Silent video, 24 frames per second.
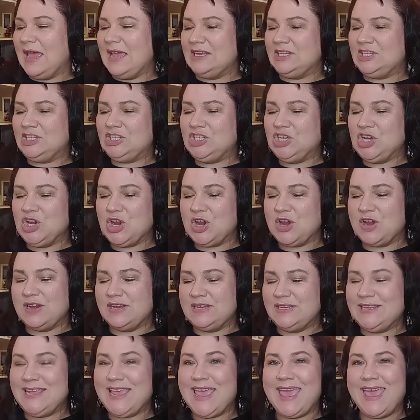I sure
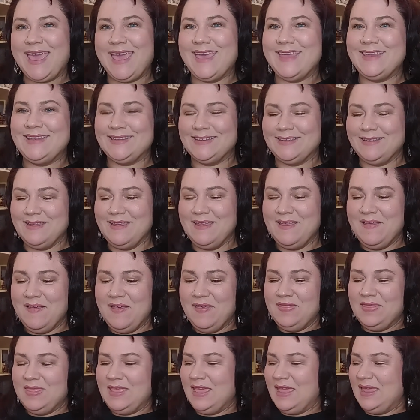did.
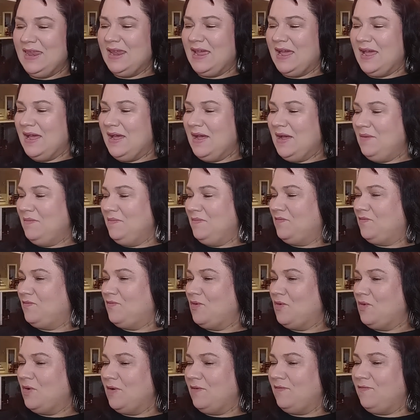Then um,
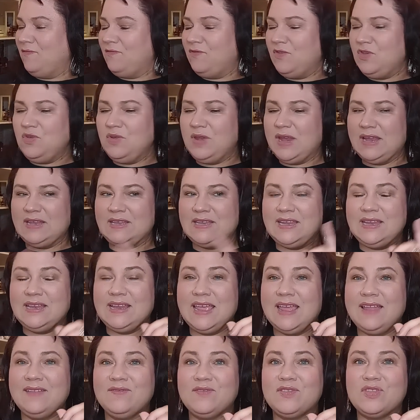for food, I did
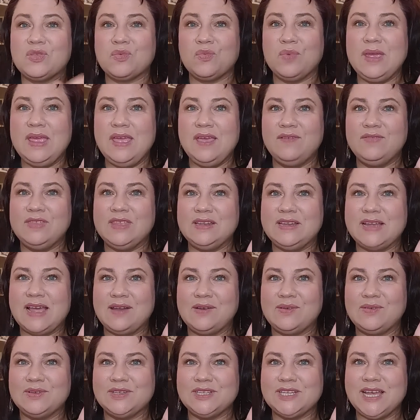get three of the
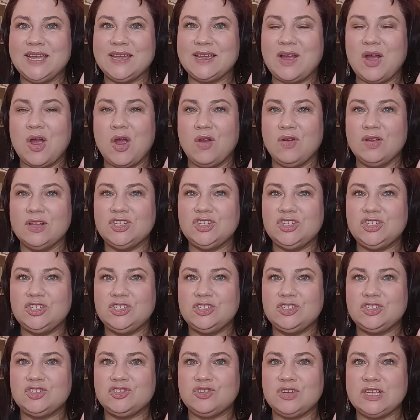Donald Duck orange
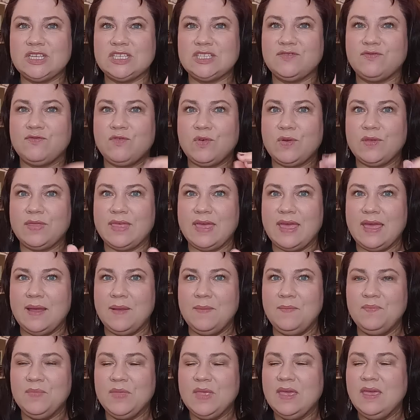juice drinks for
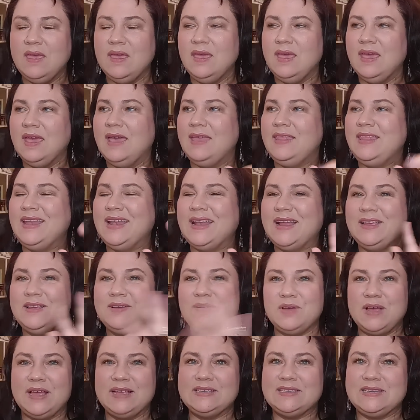them. And then I,
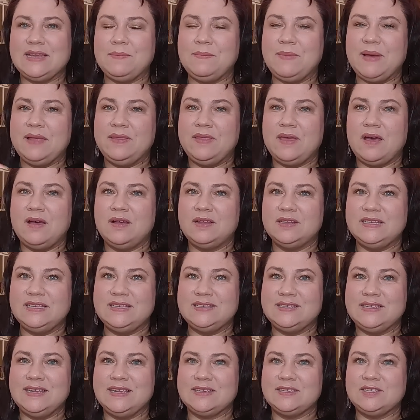I stopped by the
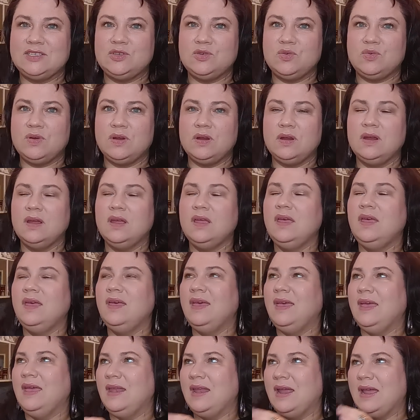Aldi's next door
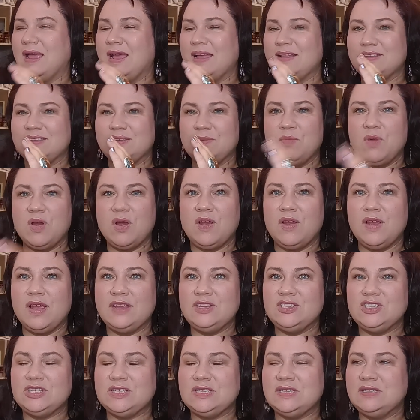and I got some
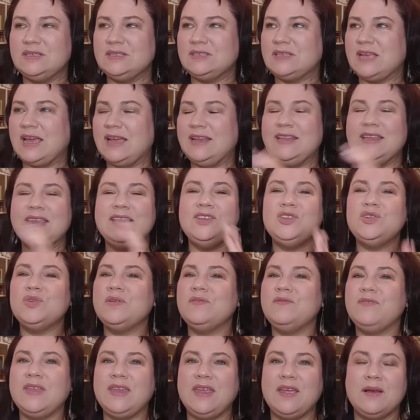oranges. I didn't do
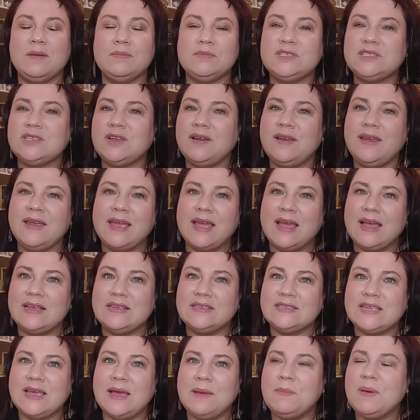a video. I'm sorry, you
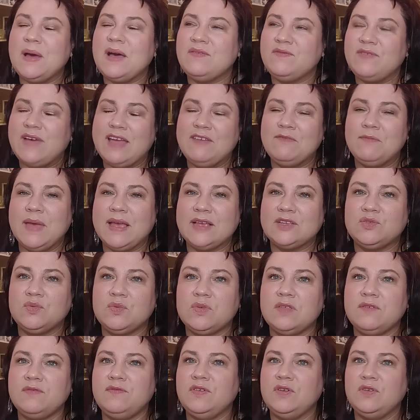guys. I bought five bags
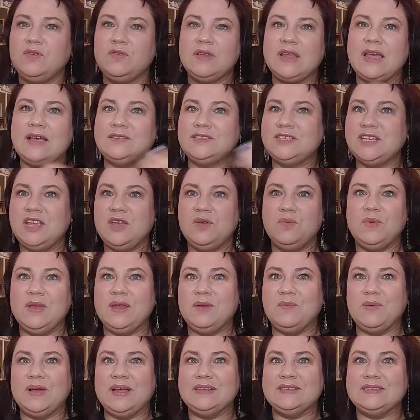worth of food. I'll tell you what
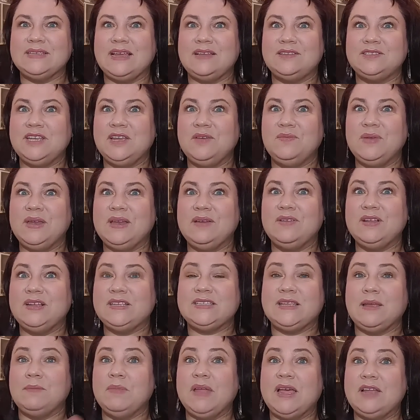it was. I'll tell you what it
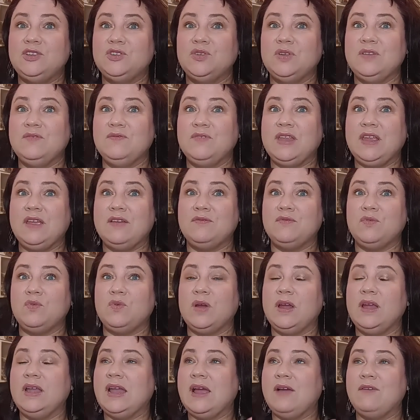was. I'm not doing a video
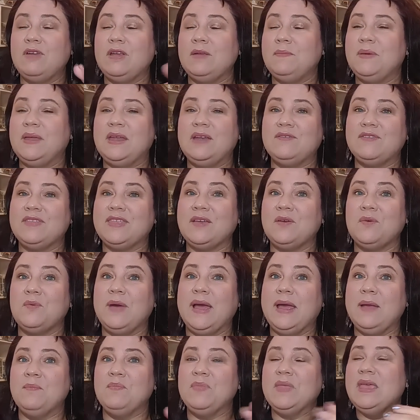for it. I already put everything
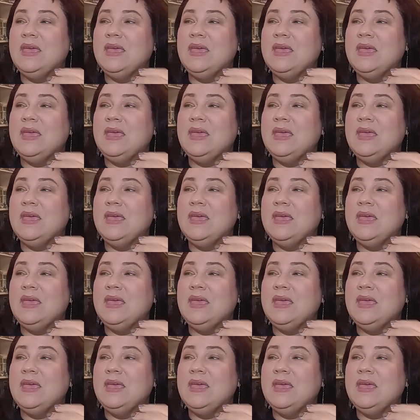away.